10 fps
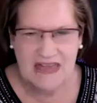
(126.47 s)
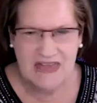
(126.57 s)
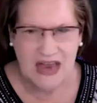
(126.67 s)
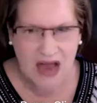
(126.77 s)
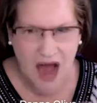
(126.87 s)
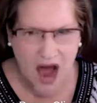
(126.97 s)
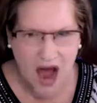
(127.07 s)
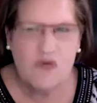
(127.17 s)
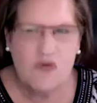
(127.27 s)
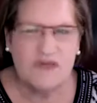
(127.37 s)
that
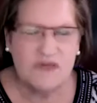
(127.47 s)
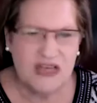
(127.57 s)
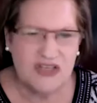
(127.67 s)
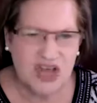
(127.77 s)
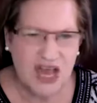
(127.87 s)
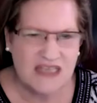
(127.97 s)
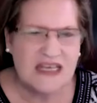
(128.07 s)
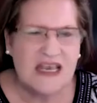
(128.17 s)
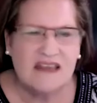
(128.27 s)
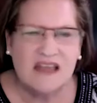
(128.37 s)
come with
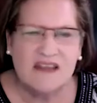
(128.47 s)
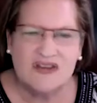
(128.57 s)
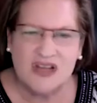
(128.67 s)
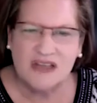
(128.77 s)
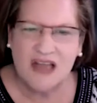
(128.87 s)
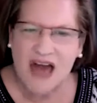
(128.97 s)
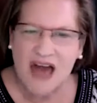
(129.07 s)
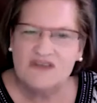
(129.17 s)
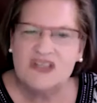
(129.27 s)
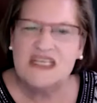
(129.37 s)
franchising, and then there's a
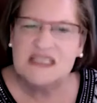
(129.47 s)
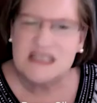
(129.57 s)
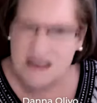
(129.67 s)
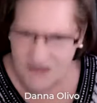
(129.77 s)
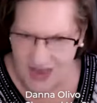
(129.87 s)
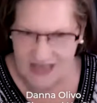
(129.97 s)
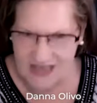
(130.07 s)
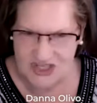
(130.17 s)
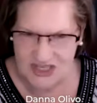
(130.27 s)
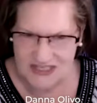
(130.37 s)
lot of
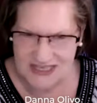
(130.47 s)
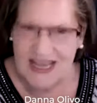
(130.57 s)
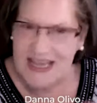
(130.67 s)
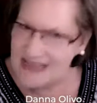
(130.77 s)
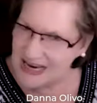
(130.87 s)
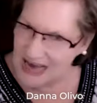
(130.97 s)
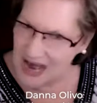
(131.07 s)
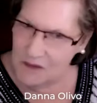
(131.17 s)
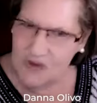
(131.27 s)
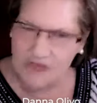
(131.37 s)
disadvantages that
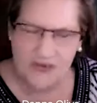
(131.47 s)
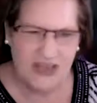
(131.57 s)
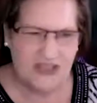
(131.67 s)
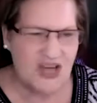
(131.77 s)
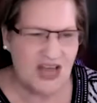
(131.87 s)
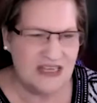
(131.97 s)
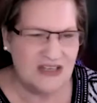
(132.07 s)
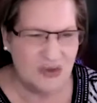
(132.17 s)
come with franchising.